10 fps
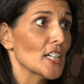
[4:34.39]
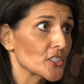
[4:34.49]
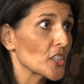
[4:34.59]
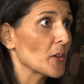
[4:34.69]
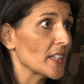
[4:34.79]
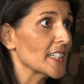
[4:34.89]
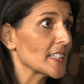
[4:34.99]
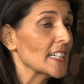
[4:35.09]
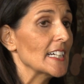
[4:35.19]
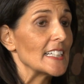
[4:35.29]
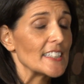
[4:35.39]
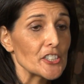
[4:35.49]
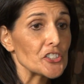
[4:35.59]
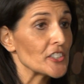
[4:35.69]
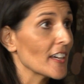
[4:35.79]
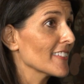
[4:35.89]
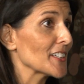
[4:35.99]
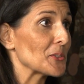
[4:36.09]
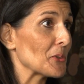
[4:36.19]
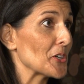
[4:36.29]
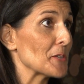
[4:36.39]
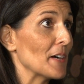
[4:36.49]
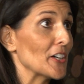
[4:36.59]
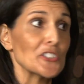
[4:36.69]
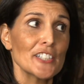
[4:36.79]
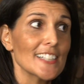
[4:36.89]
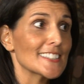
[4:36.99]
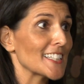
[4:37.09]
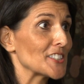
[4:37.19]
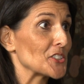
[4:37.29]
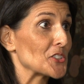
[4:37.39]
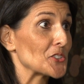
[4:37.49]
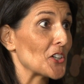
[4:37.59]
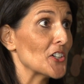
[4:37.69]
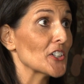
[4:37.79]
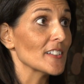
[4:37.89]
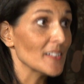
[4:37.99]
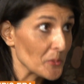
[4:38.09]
So I think there's nothing to worry about. United States is strong.